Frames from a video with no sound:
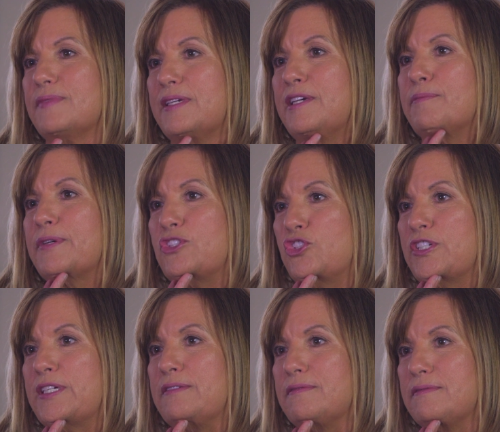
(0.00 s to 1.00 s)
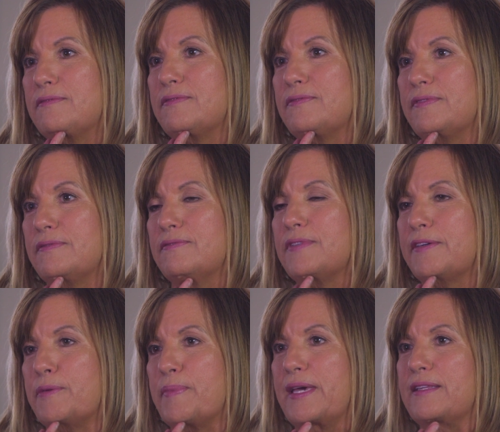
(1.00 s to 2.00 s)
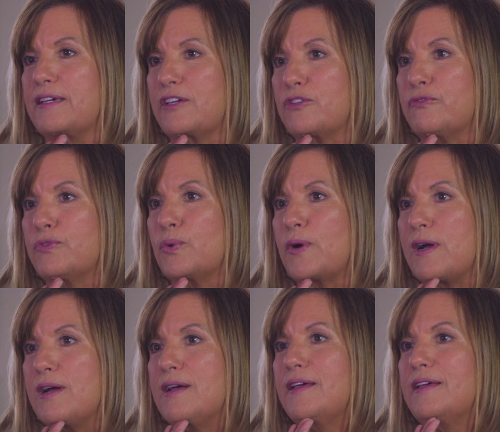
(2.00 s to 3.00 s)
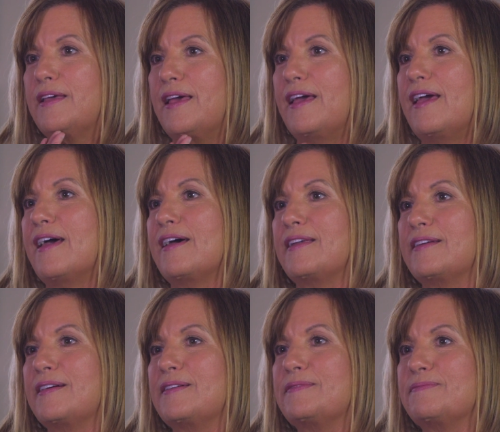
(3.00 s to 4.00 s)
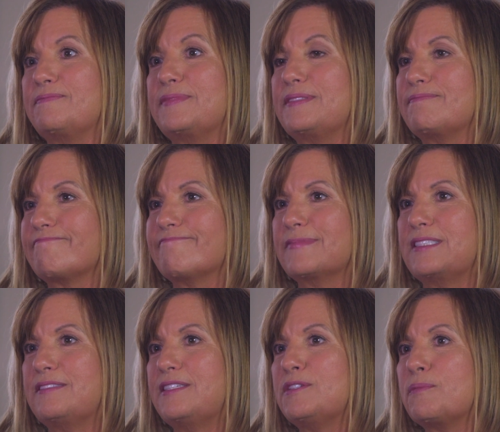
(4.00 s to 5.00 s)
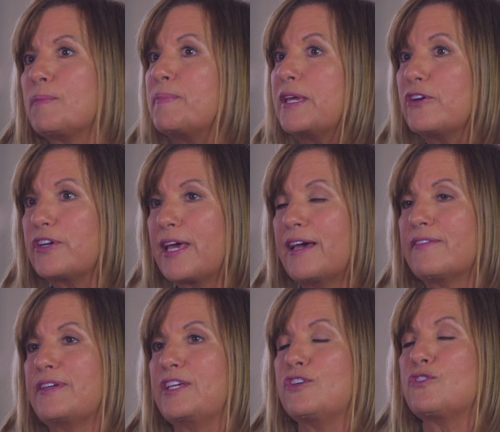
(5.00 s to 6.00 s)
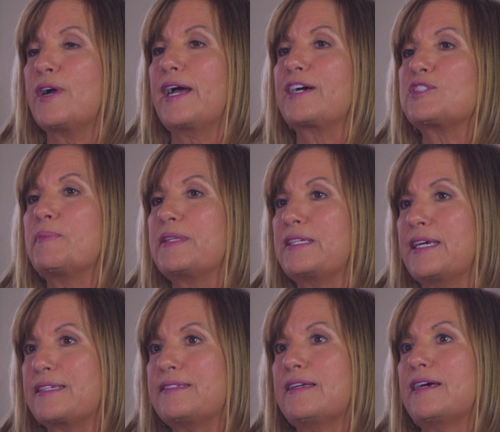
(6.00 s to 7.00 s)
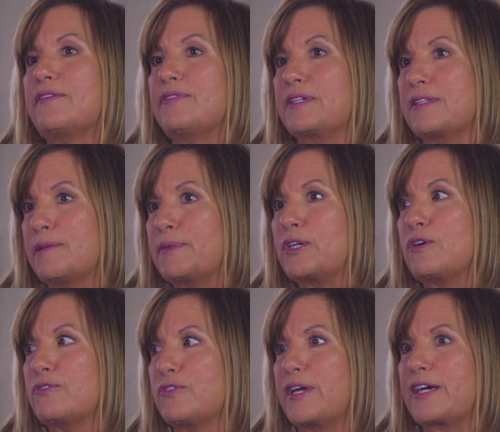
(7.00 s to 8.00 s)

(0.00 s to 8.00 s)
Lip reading: I hit my chin very badly on the floor, and didn't appear to have any cracks, but the next day I figured, let me go for